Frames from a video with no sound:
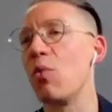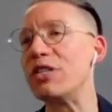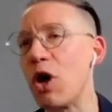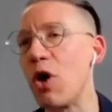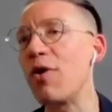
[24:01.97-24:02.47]
we
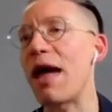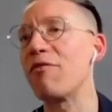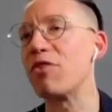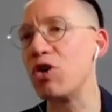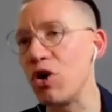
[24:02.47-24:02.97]
don't
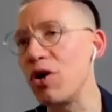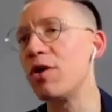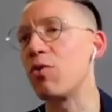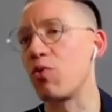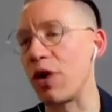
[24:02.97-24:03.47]
have
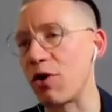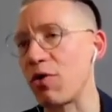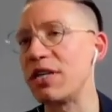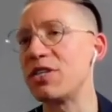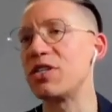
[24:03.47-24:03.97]
good
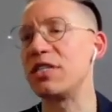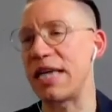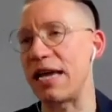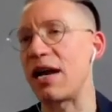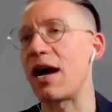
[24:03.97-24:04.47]
rigorous
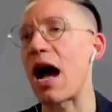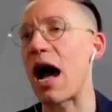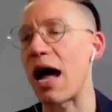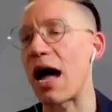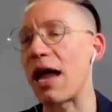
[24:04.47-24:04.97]
data
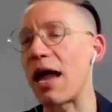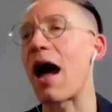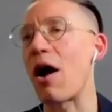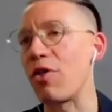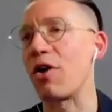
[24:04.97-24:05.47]
on
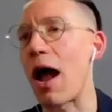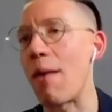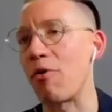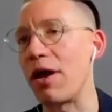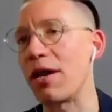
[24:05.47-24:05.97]
how they're
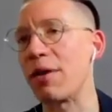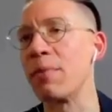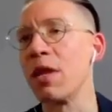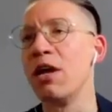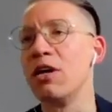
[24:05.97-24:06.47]
operating.
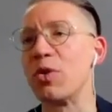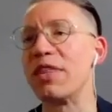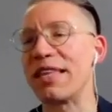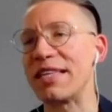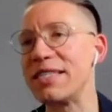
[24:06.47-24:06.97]
So we think
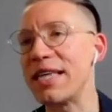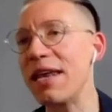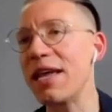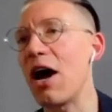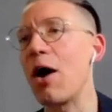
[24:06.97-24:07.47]
that
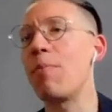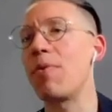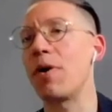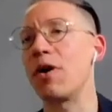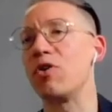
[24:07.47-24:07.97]
setting up
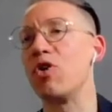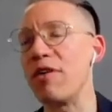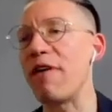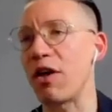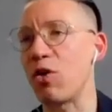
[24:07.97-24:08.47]
good
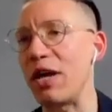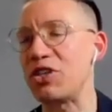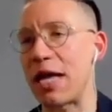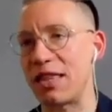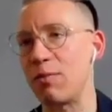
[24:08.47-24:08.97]

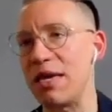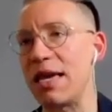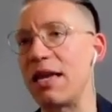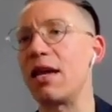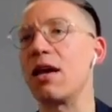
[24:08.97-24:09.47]
evaluation at the
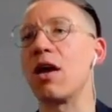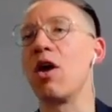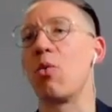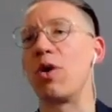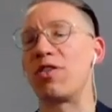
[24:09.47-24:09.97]
beginning
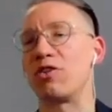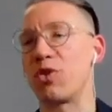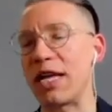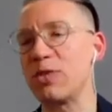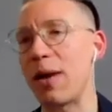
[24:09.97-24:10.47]
with
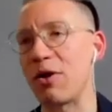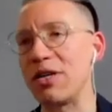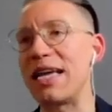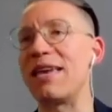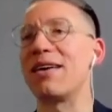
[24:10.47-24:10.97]

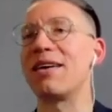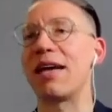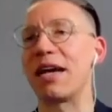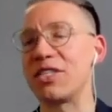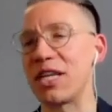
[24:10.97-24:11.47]
transparent data
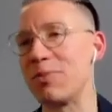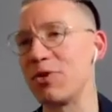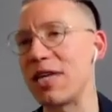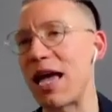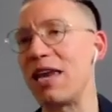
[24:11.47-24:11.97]

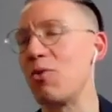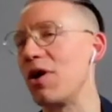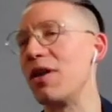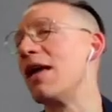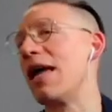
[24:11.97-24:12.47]
accessible to
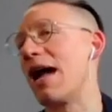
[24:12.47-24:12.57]
anyone